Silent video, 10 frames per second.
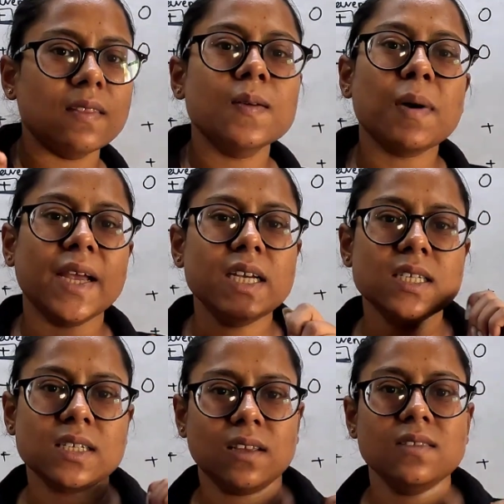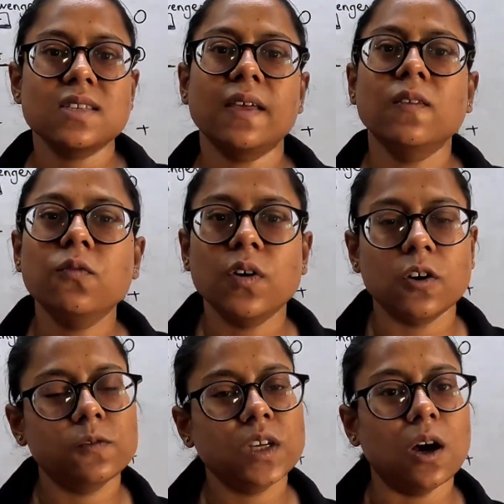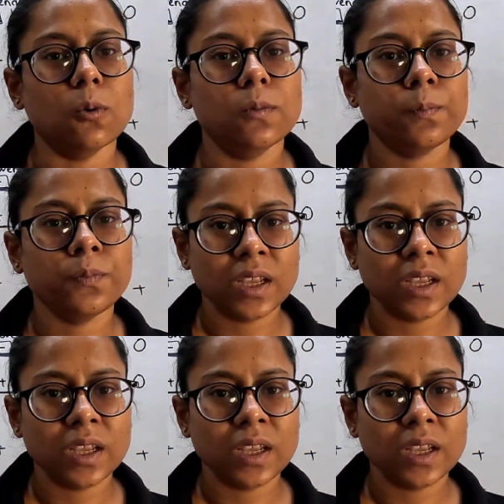and the mites inside the fur of the cow.